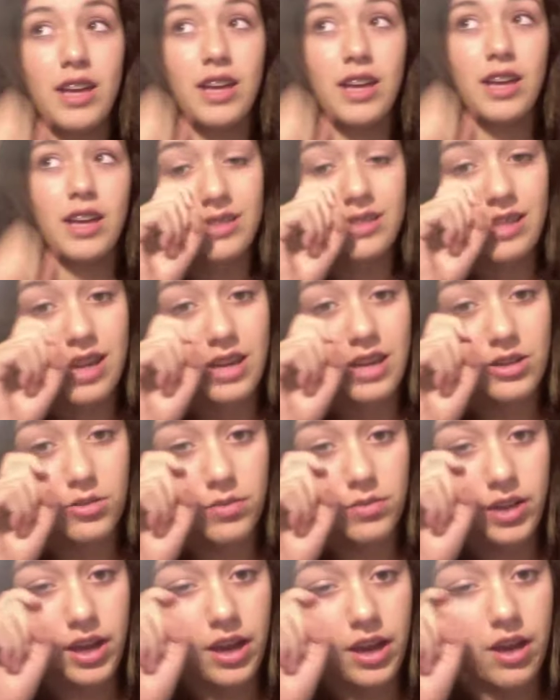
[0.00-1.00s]
Honestly, I
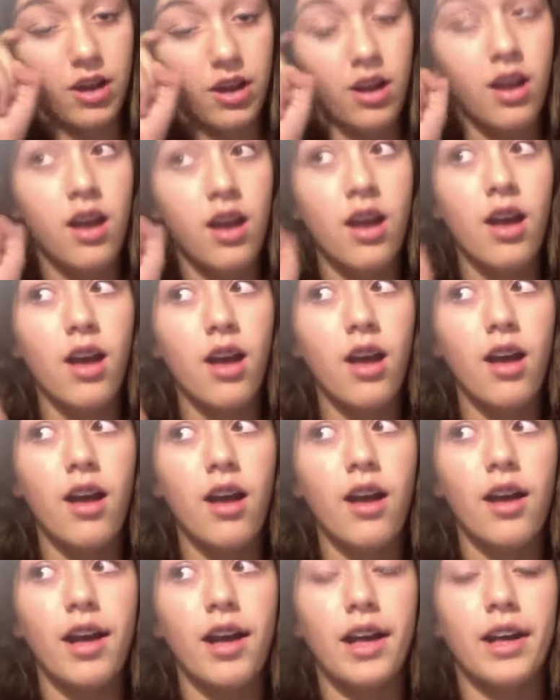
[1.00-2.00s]
don't care,
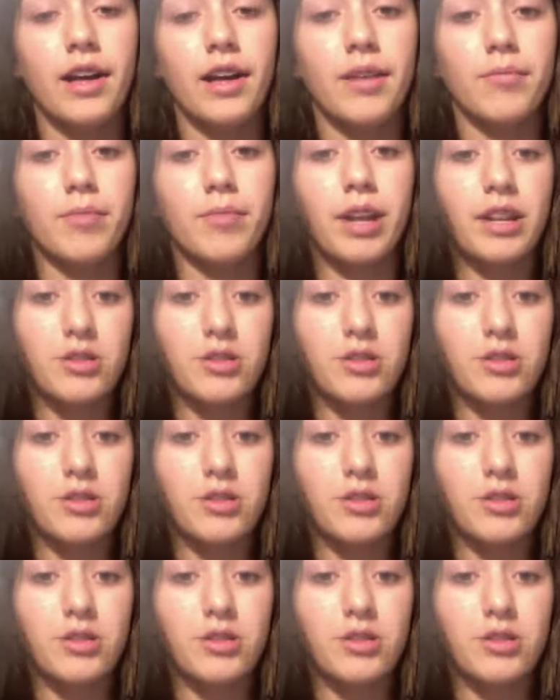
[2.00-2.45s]
but